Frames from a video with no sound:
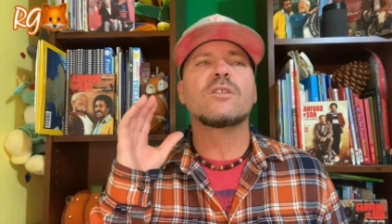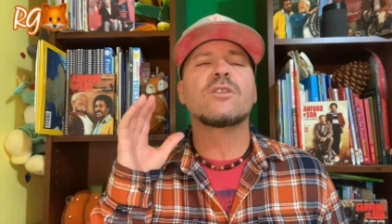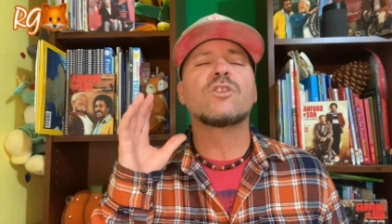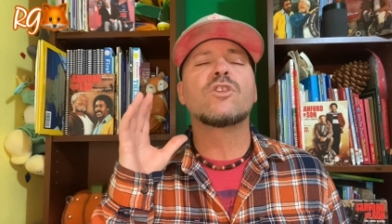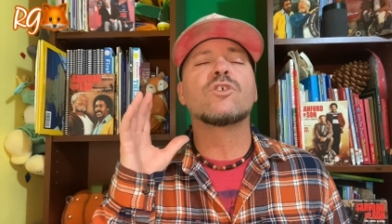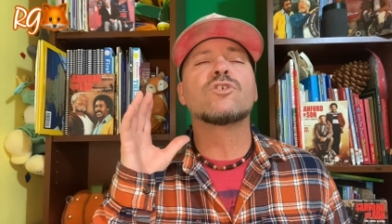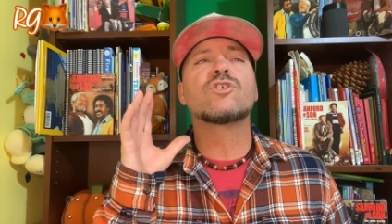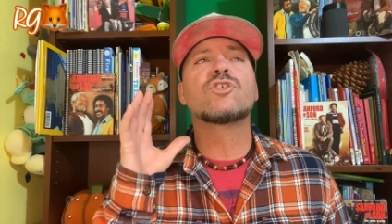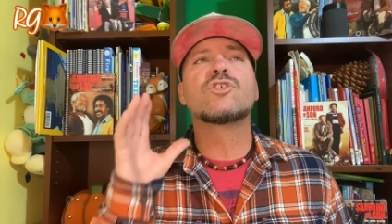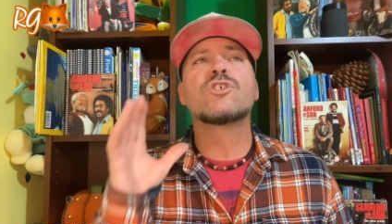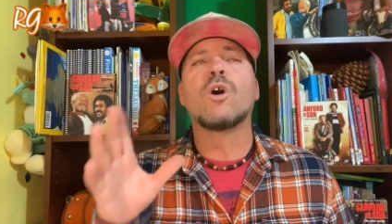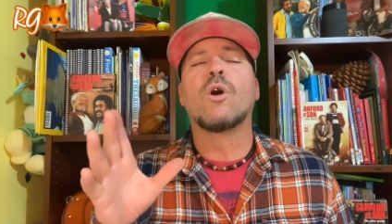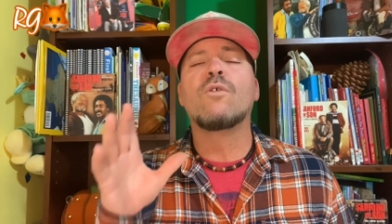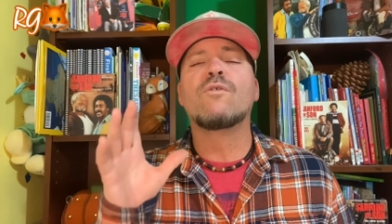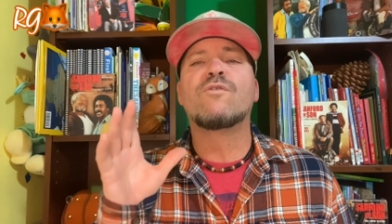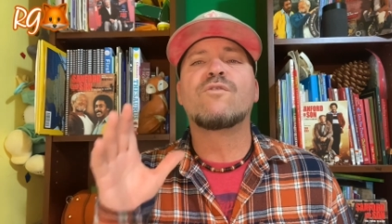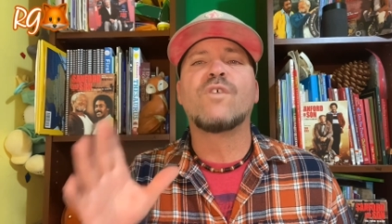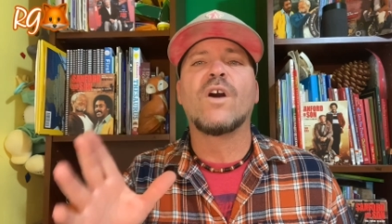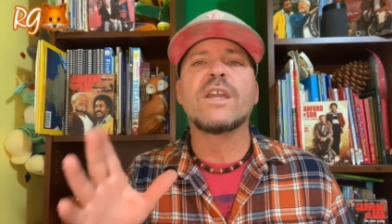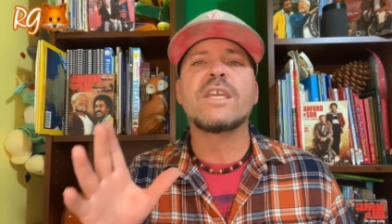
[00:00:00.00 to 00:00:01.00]
They're so
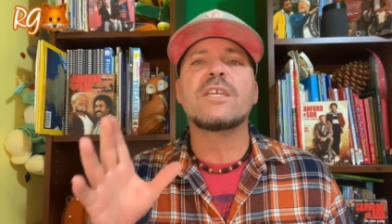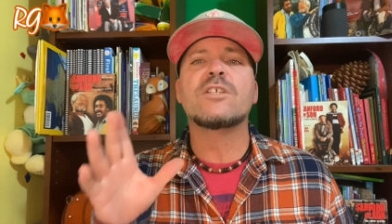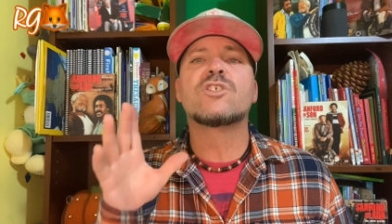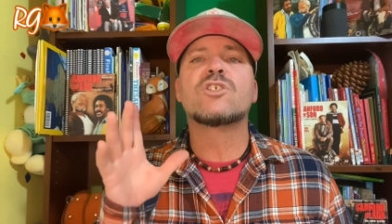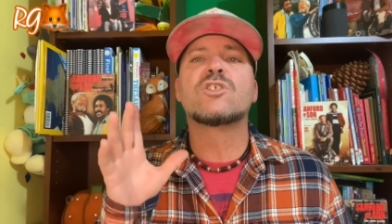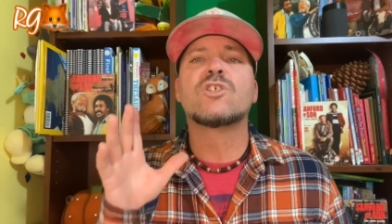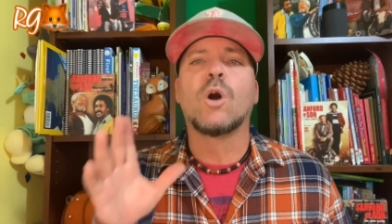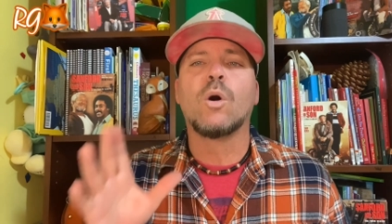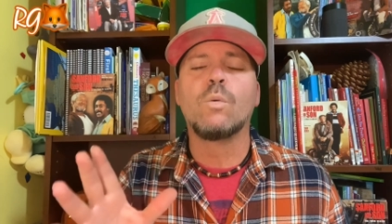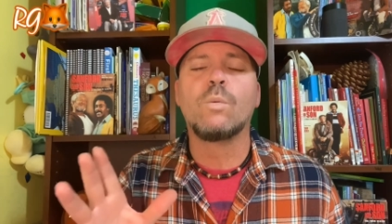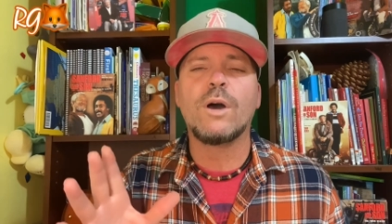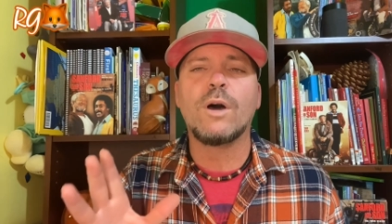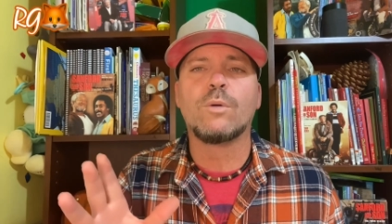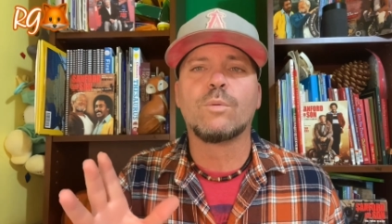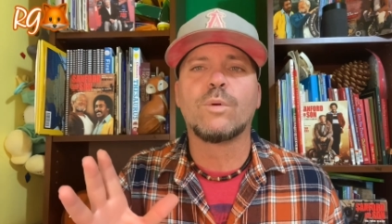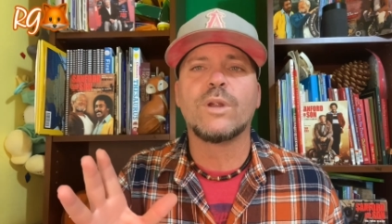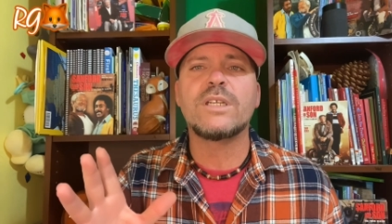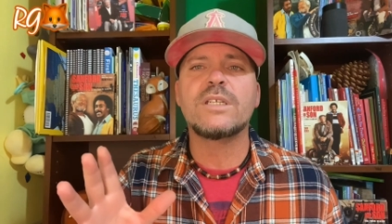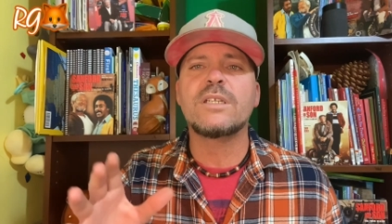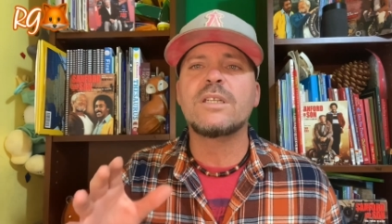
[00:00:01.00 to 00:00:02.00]
funny. It's so well
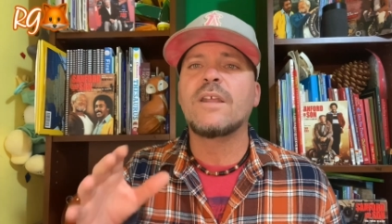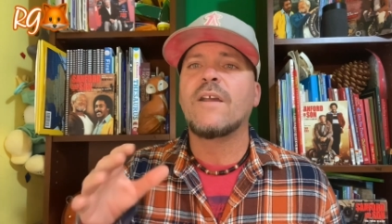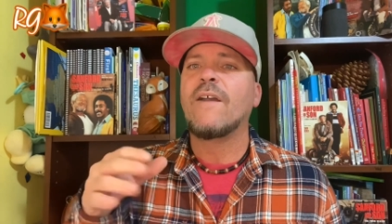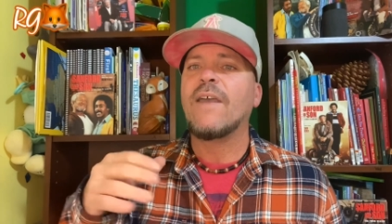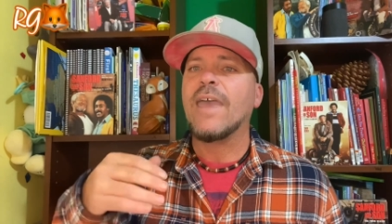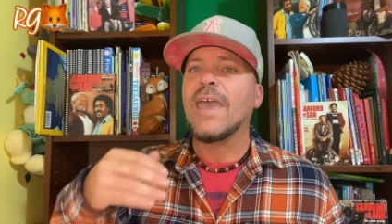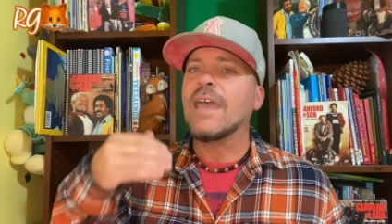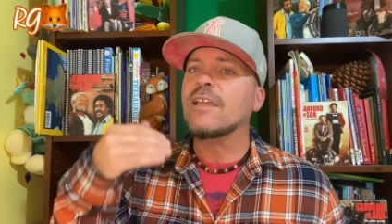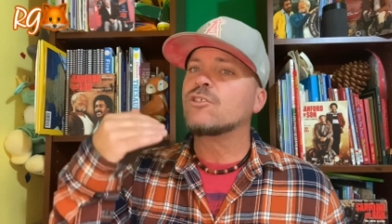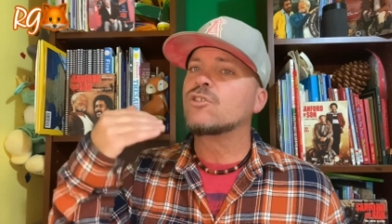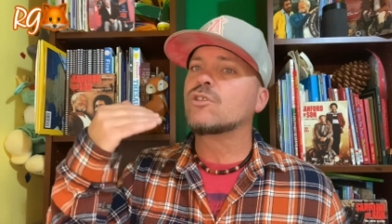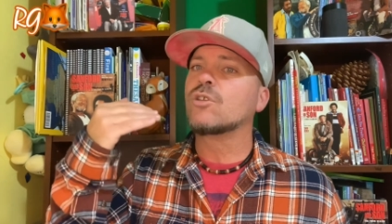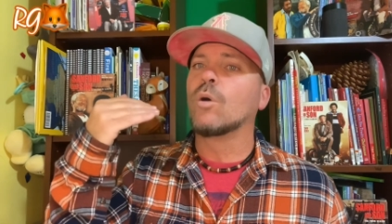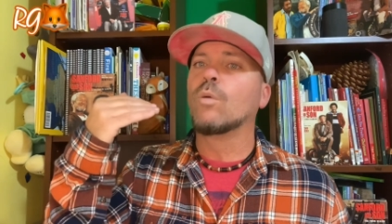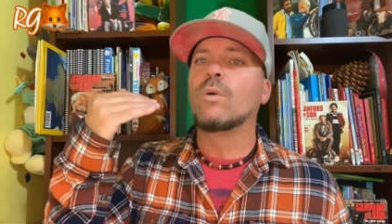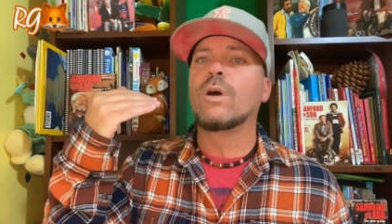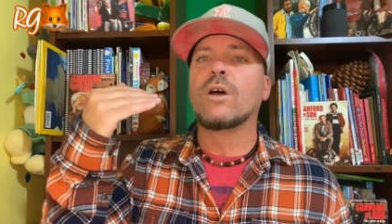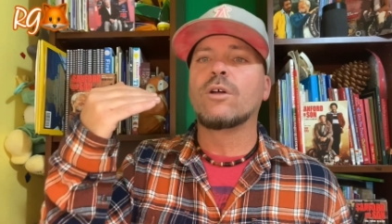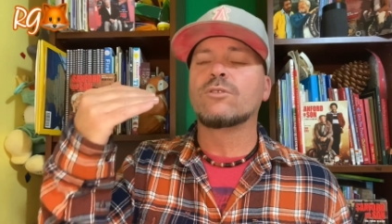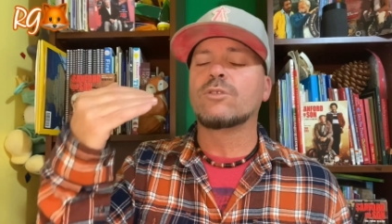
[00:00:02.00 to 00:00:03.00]
written and so
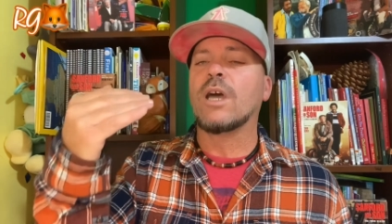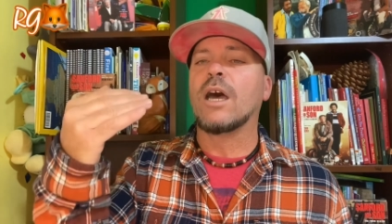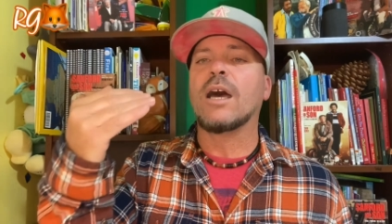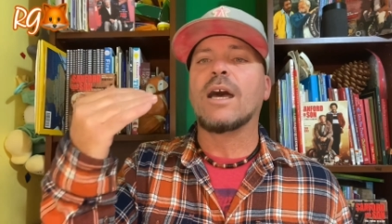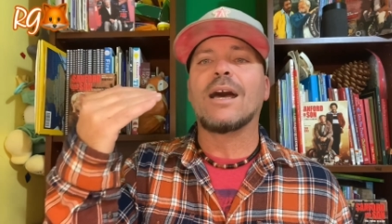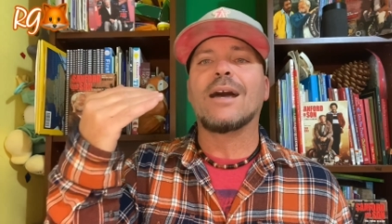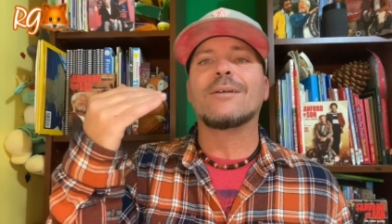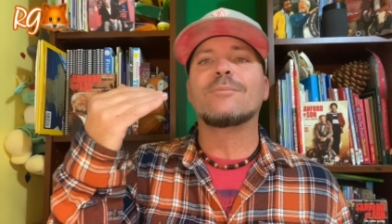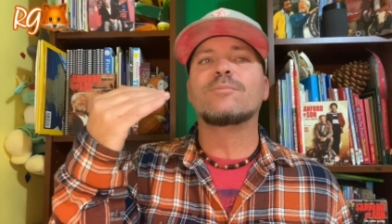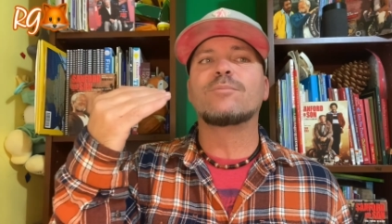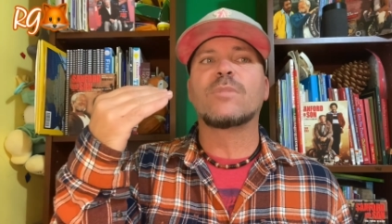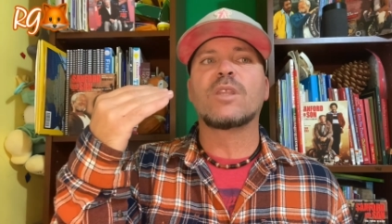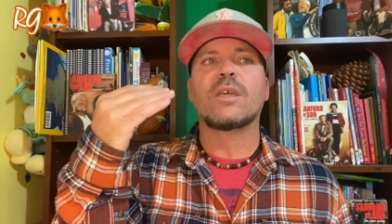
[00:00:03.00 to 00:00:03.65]
well uh,